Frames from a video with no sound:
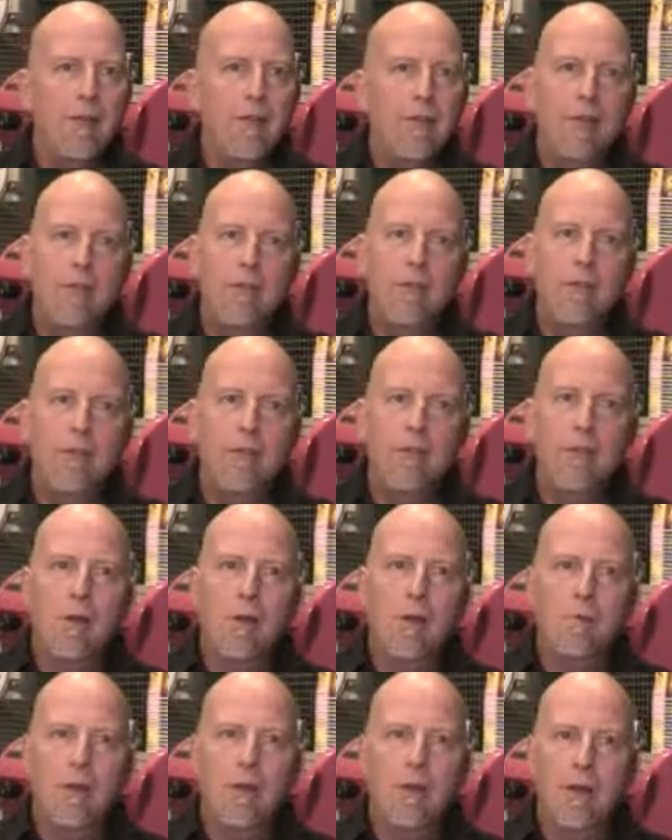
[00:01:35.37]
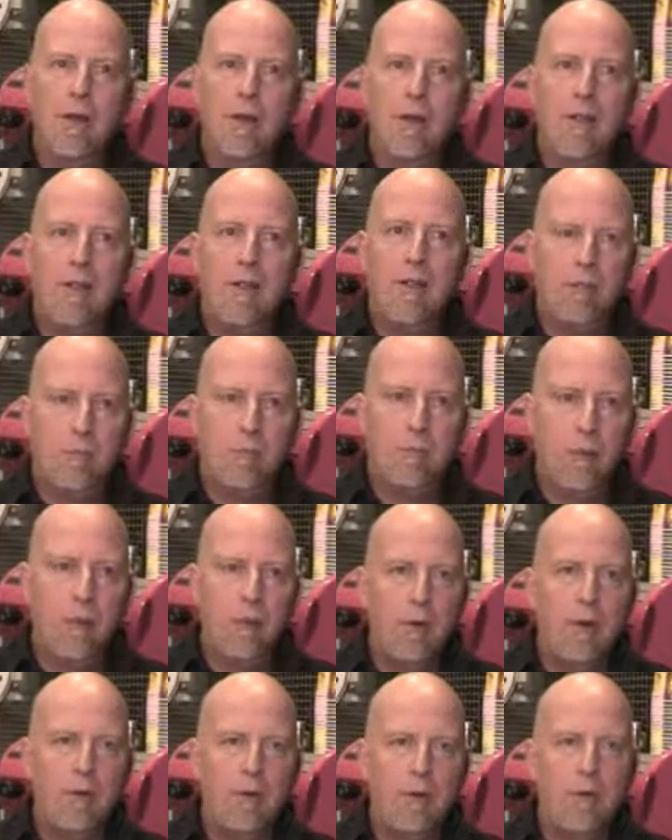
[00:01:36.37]
And that gives you a better
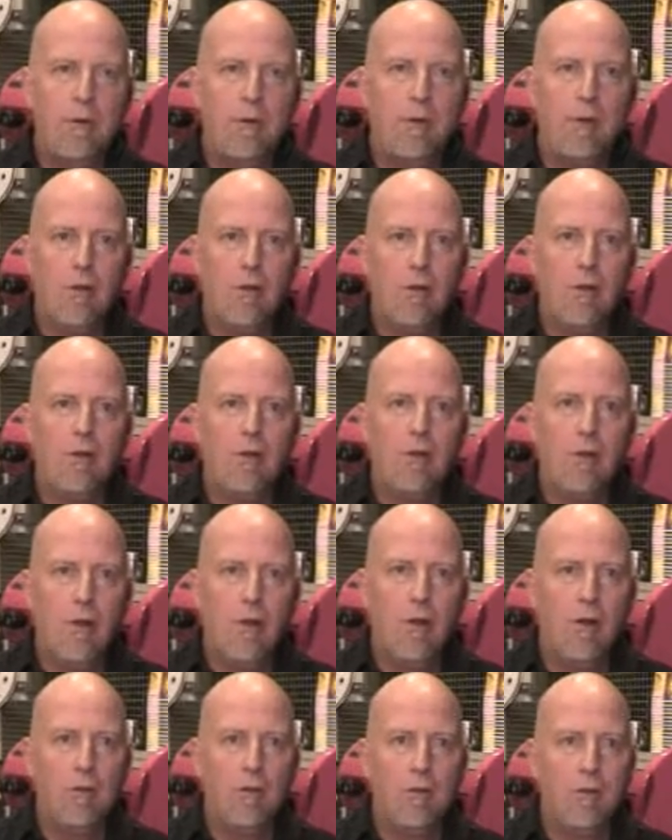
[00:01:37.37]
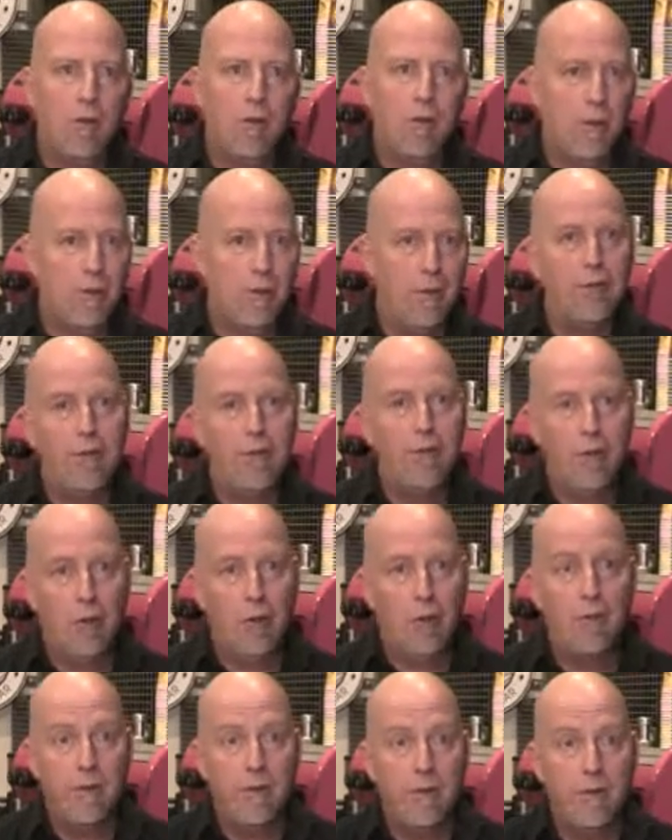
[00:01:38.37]
experience of the coffee. Well, that's if
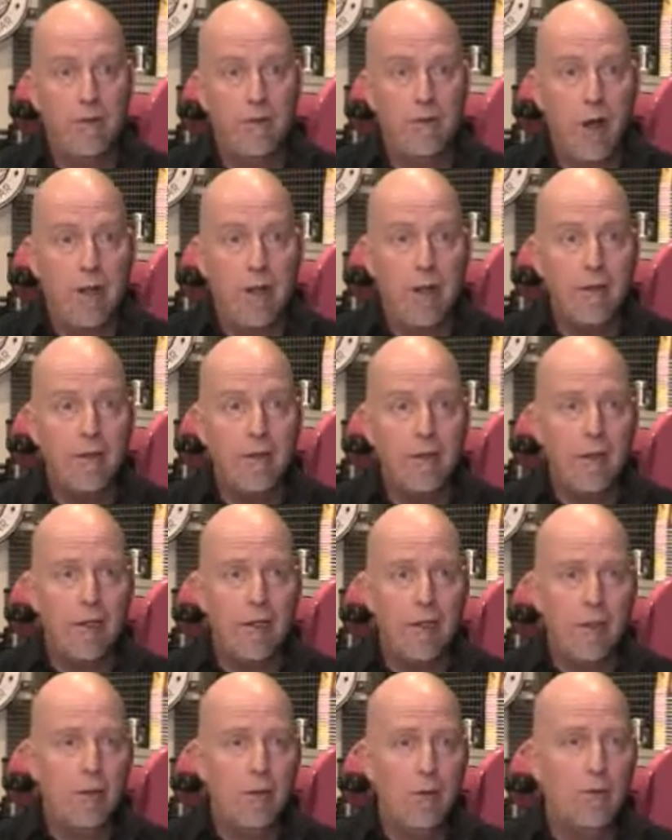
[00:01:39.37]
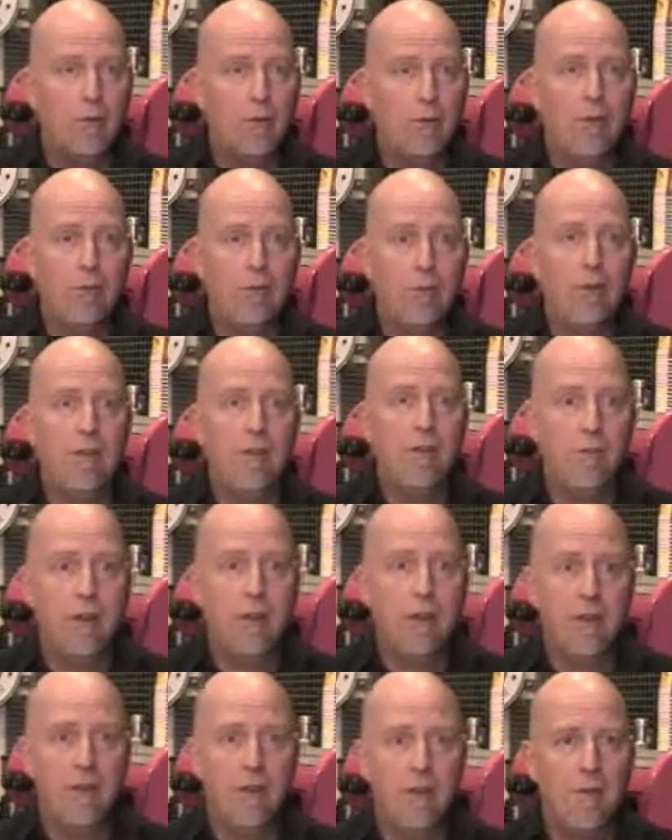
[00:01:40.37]
the coffee's great, it'll taste even
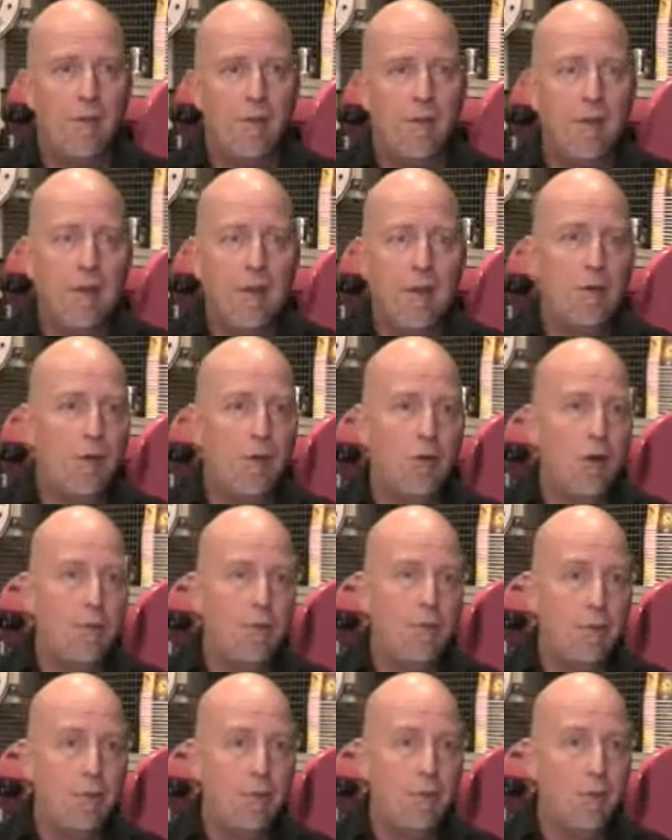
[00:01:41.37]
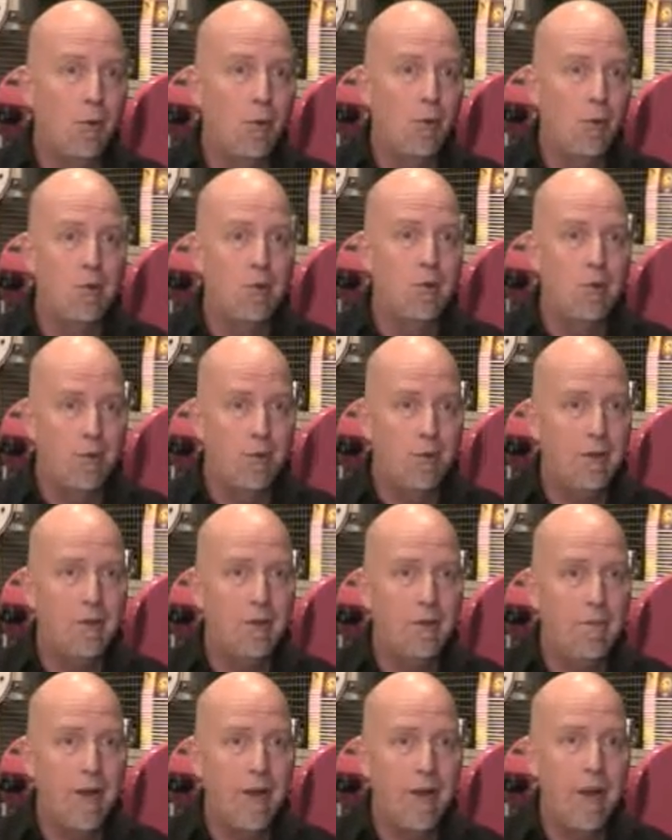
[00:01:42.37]
better. If the coffee's poor, it'll give
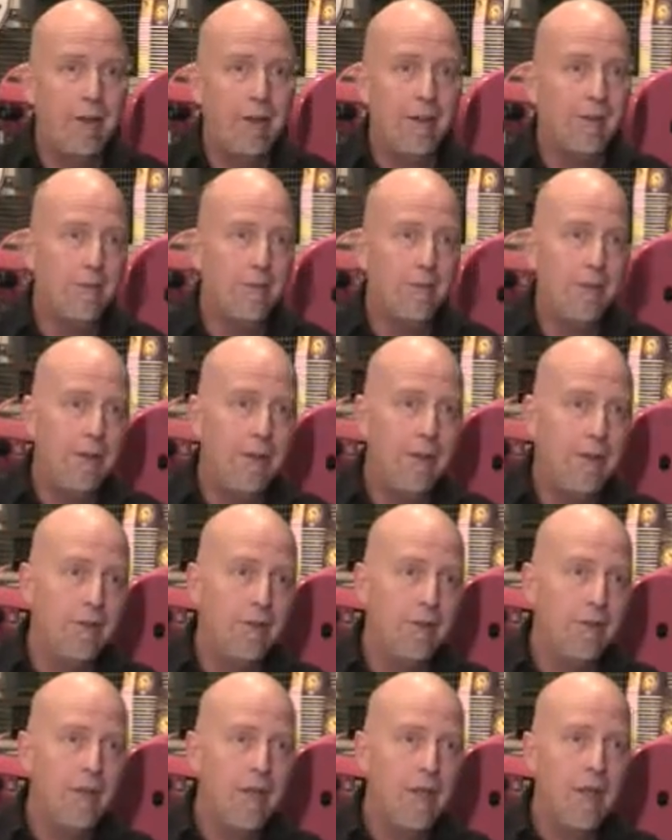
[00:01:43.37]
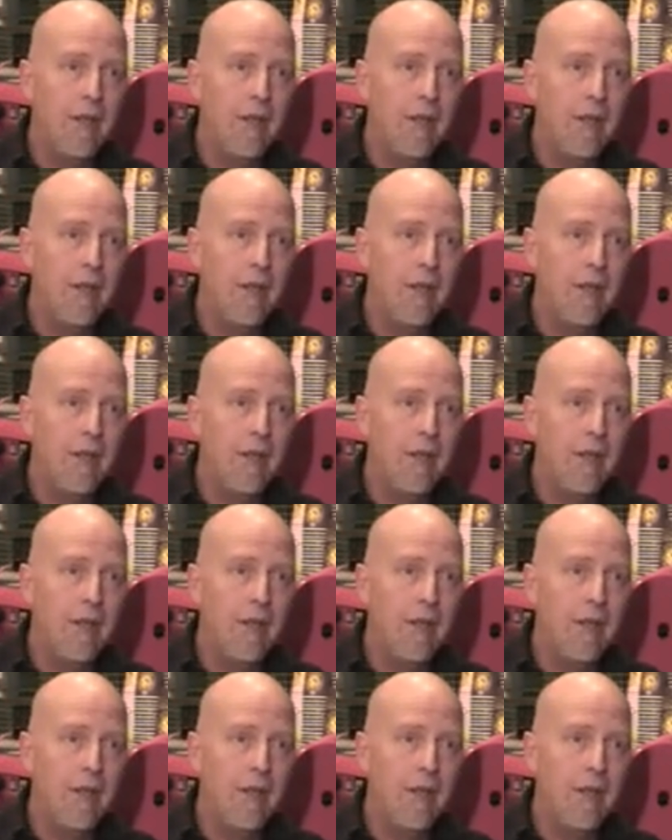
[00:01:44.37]
you a bad experience.